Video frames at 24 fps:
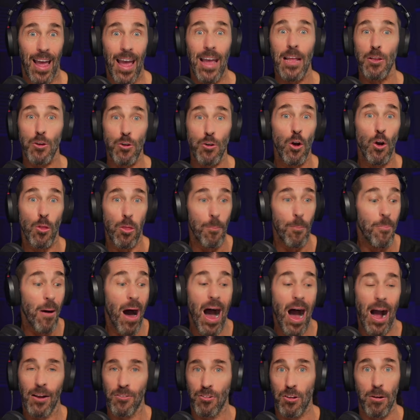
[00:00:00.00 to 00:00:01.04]
And the
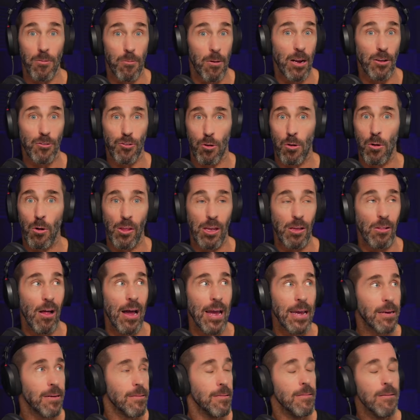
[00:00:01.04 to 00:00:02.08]
boxing rings are only
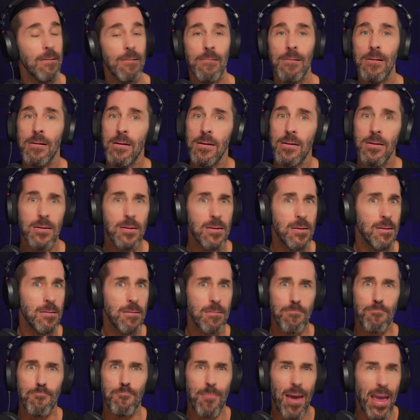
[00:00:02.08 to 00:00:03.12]
like
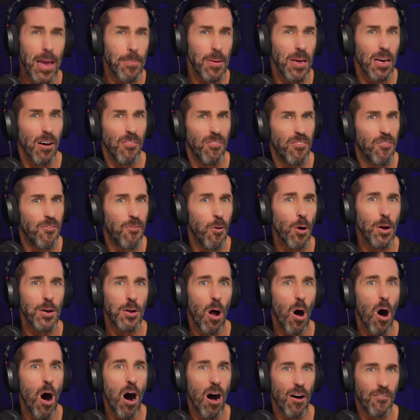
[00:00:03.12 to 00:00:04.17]
maybe a foot
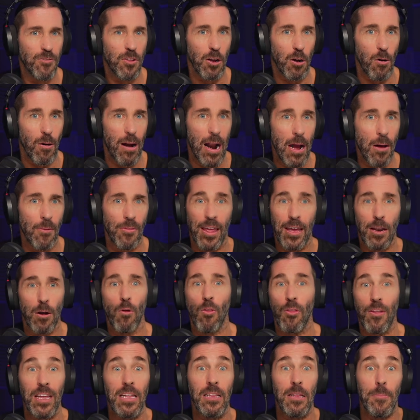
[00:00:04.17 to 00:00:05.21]
off the ground. They
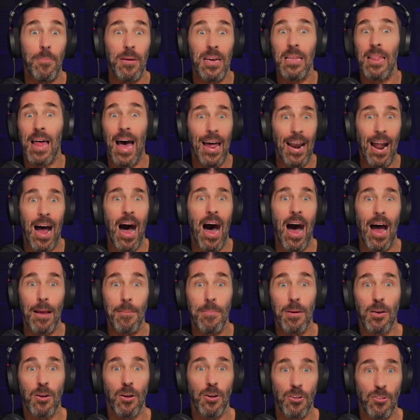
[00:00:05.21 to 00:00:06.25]
don't need to be that high
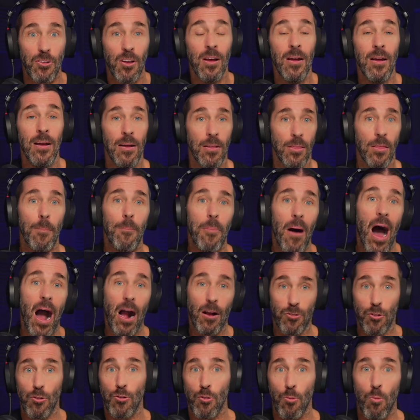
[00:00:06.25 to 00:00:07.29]
because the
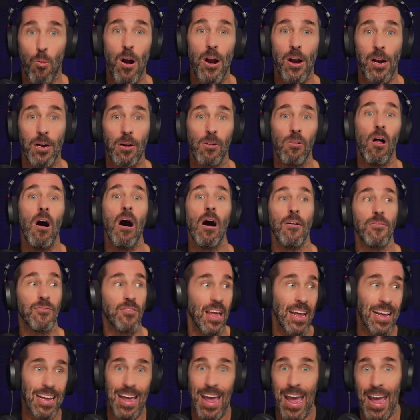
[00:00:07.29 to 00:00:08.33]
boxers are wearing gloves.
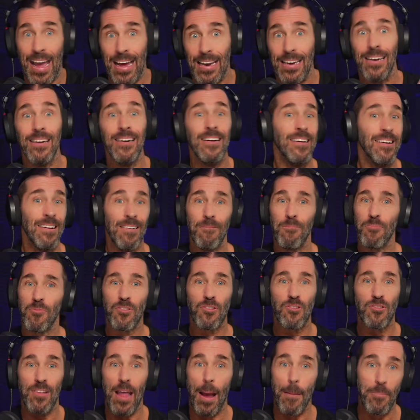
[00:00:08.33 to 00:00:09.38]
They can't
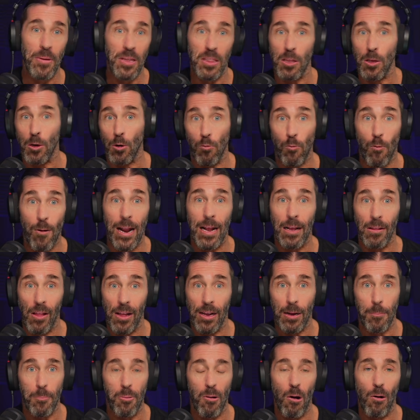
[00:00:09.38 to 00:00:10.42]
step into the ring
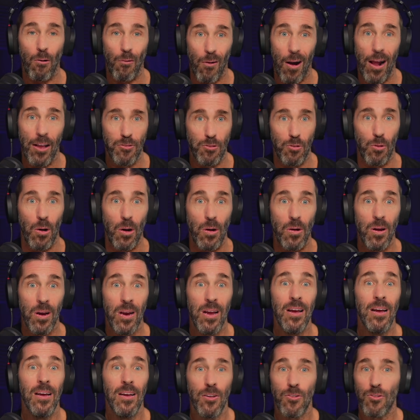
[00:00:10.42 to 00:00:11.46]
like a pro wrestler.
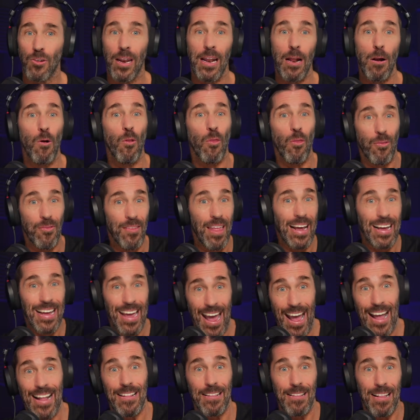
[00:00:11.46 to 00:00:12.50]
So they
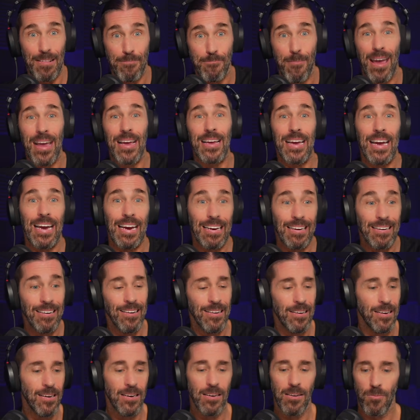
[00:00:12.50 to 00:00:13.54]
can't make it
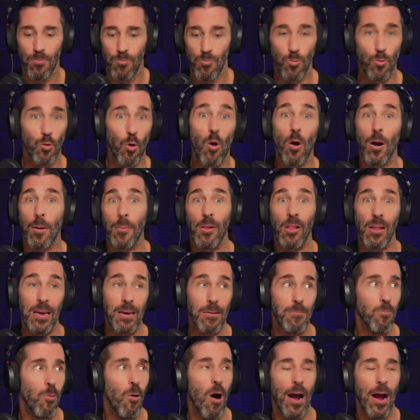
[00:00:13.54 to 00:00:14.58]
normally